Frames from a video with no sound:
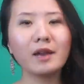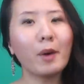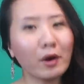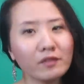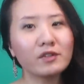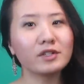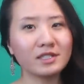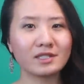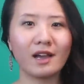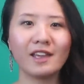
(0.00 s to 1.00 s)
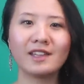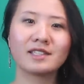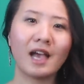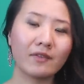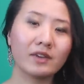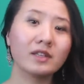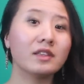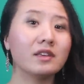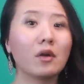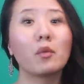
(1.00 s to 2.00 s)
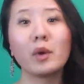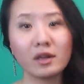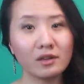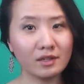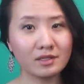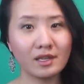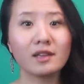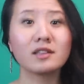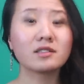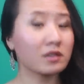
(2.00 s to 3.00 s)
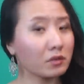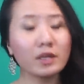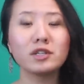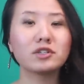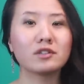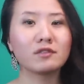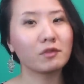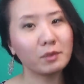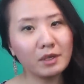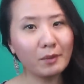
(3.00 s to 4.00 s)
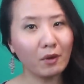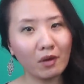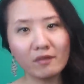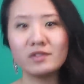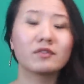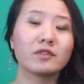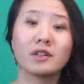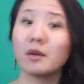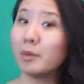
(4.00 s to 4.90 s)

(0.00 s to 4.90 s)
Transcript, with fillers: And a part of good design is having the awareness and consideration for people of different